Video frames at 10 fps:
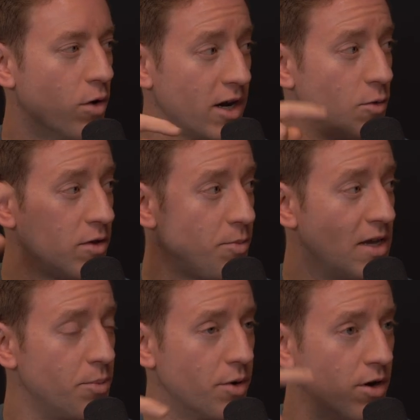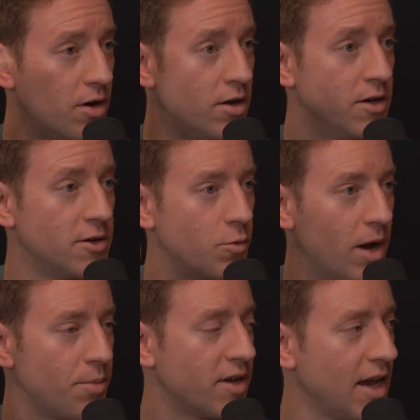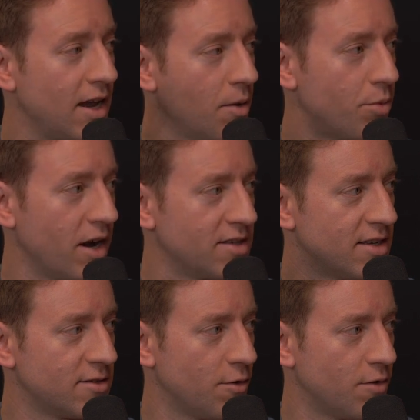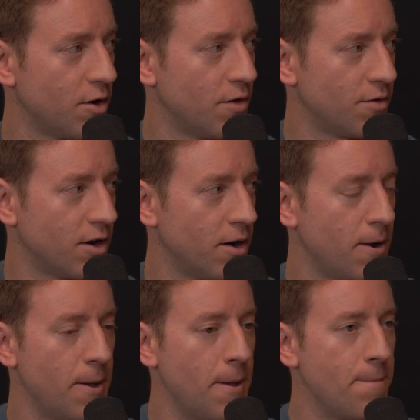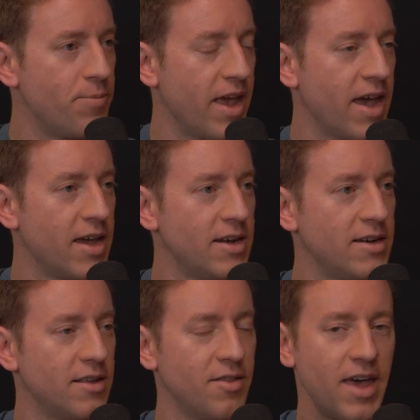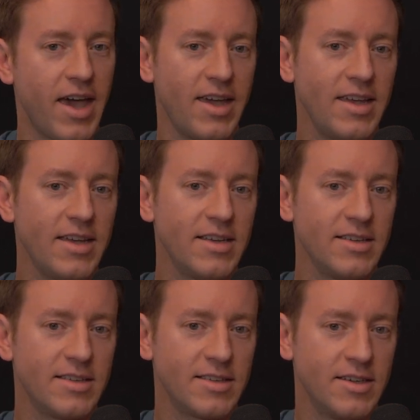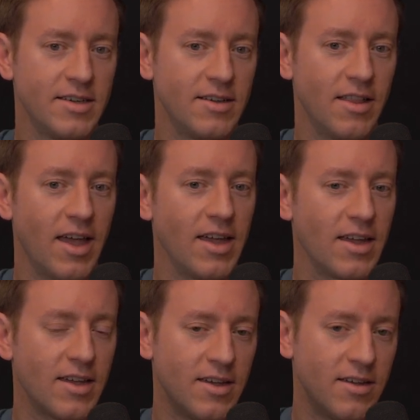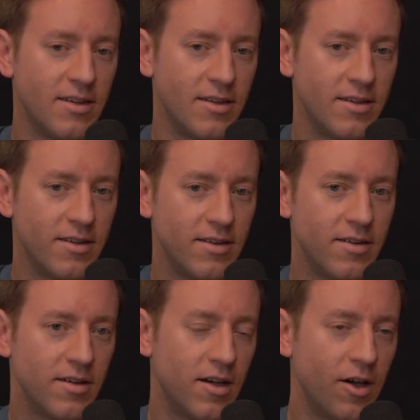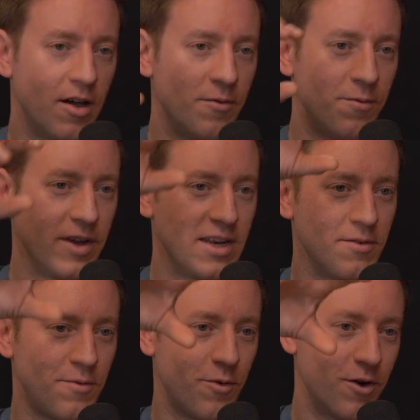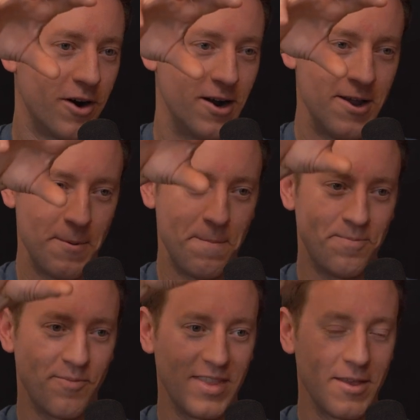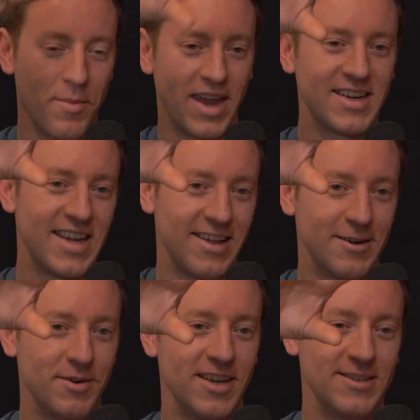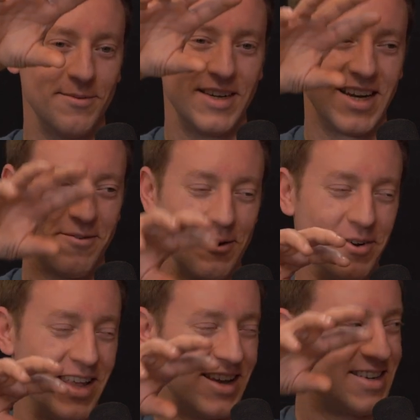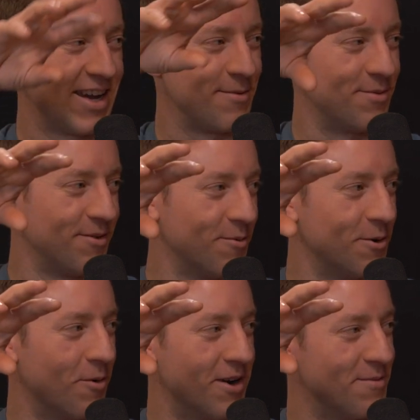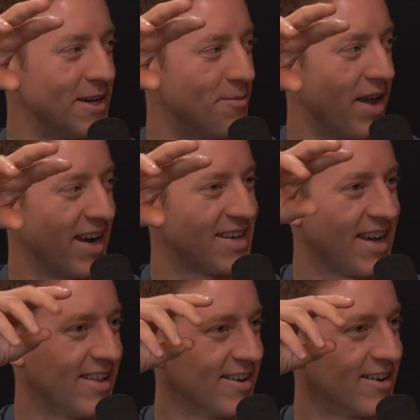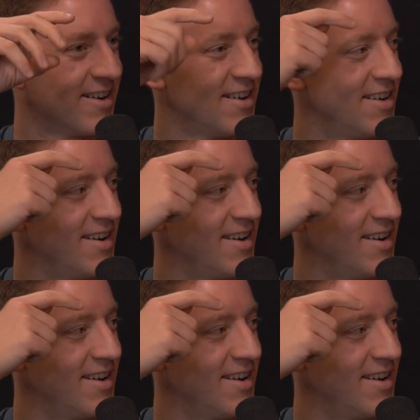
They're working with people to replicate a process over and over. And that is like fitting for the bank teller, but doesn't mean everyone that type would want to be a bank teller.